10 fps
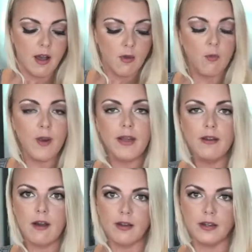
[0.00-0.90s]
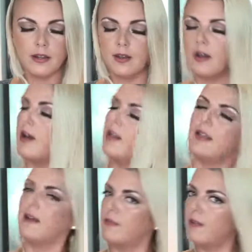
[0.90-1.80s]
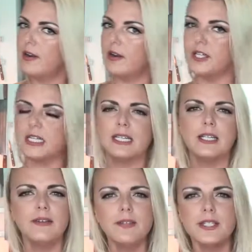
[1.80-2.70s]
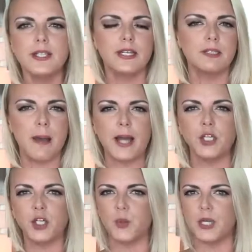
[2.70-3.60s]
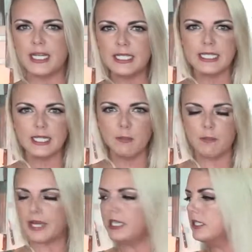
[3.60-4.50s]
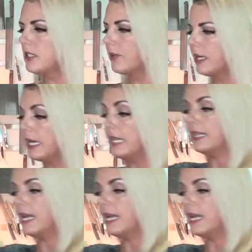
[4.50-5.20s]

Red onion, I love red onion. It gives the gazpacho a nice little bite, so we're gonna get